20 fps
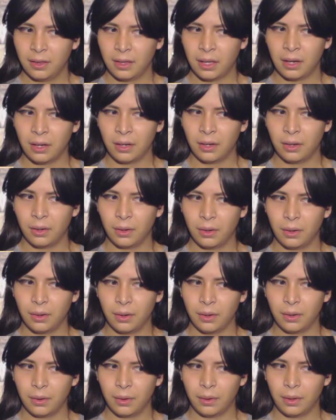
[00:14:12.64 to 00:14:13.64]
then
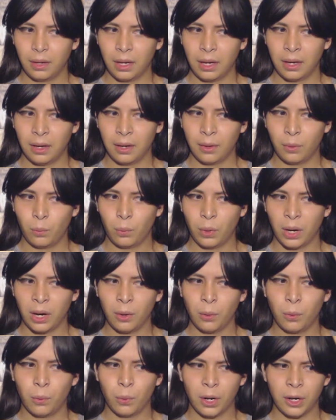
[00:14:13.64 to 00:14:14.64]

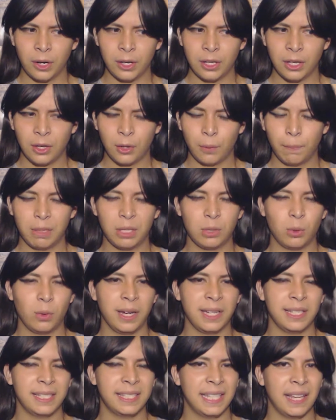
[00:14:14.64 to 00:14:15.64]
where were you
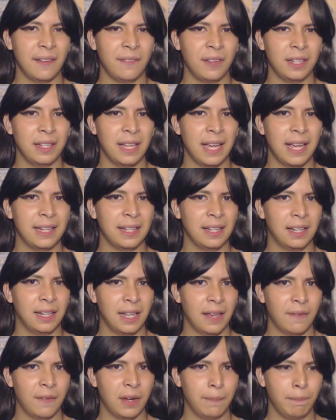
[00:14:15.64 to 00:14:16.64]
between 7 and
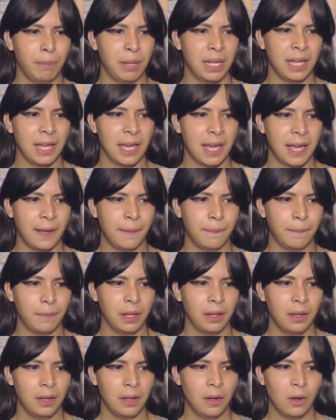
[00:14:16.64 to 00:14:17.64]
11 p.m.?